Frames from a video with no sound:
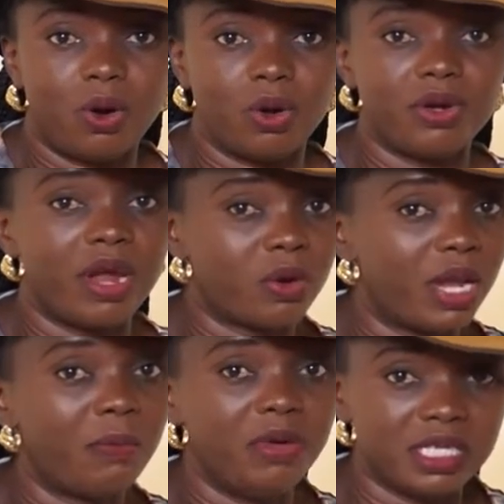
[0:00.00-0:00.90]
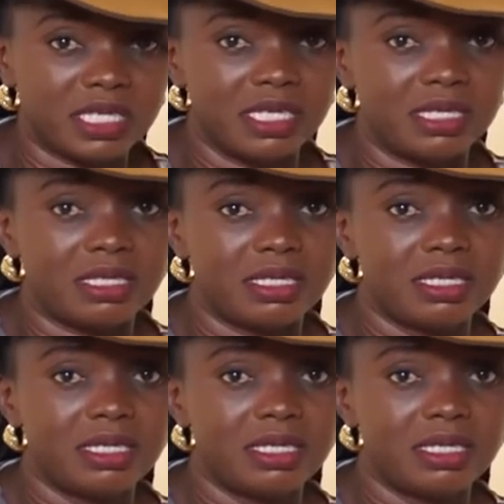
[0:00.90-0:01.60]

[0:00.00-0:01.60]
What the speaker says: on a regular basis.